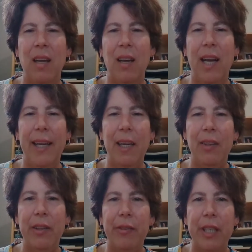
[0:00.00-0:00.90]
Hi
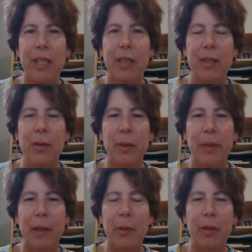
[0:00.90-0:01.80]
Calgary residents, we're
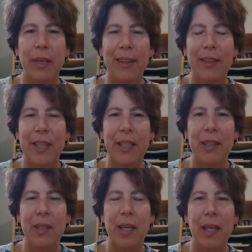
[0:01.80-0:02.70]
back with another Dare
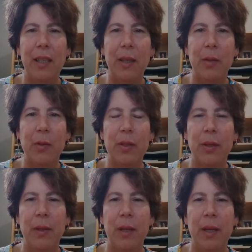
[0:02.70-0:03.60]
to Diagnose.
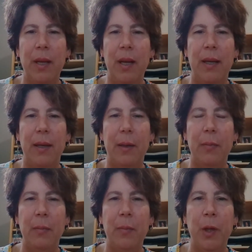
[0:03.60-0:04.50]

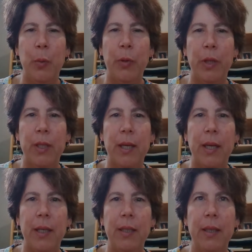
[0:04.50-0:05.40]
Hope you're
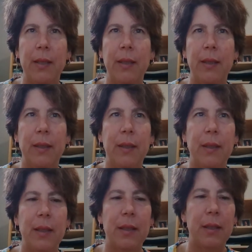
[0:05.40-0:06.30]
excited,
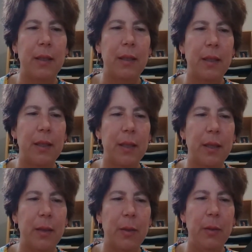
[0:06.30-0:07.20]
and let's
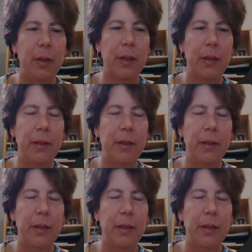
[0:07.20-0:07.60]
get going.